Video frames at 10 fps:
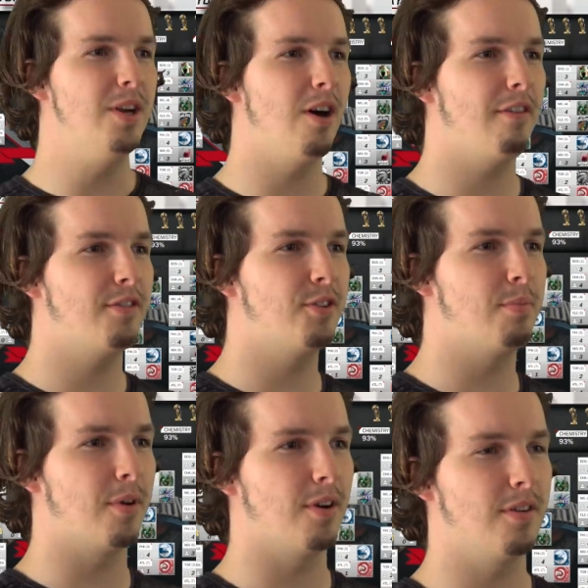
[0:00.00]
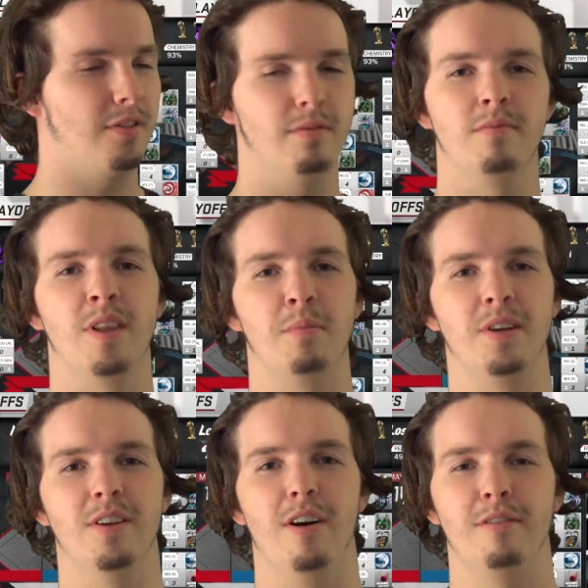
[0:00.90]
beat off Spurs. They
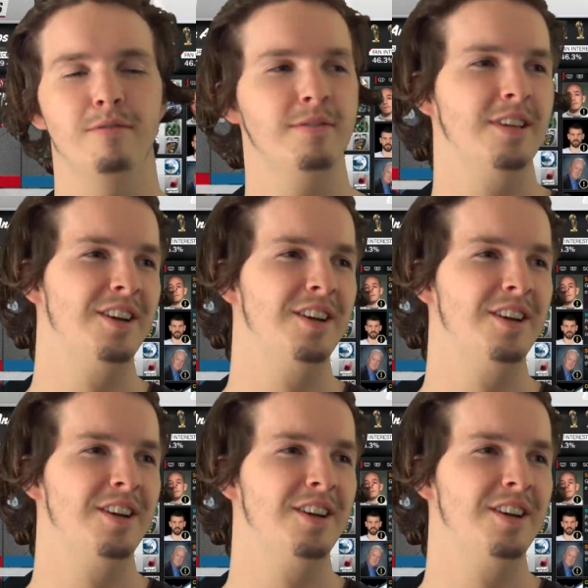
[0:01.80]
beat off.